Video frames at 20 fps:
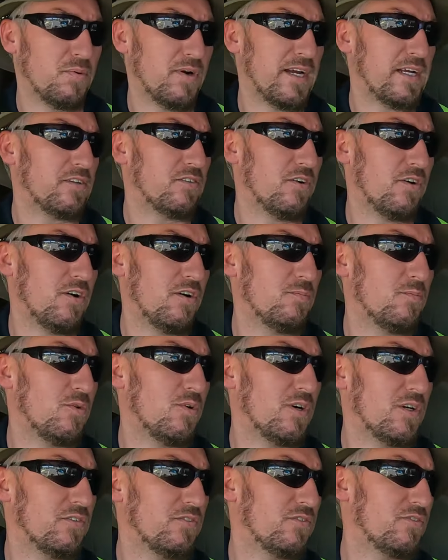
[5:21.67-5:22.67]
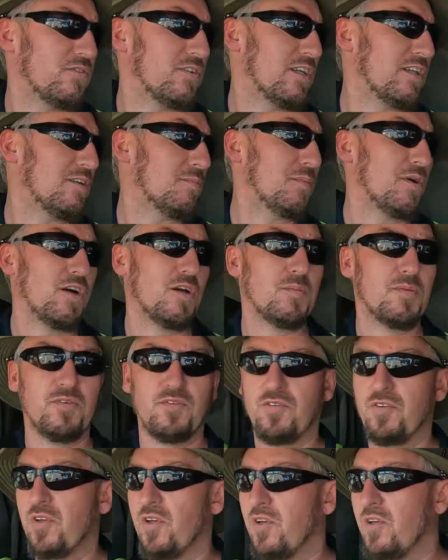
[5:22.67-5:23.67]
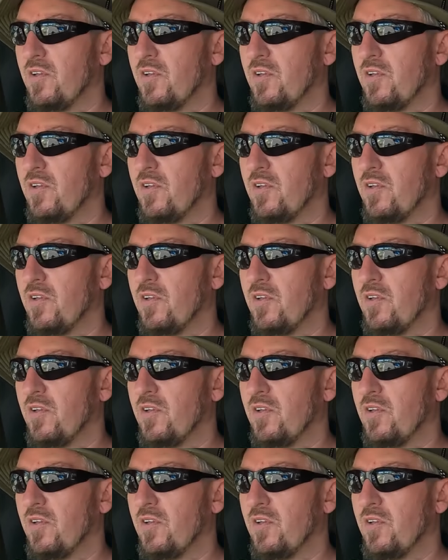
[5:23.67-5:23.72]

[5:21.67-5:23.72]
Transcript: brake time wise at the moment.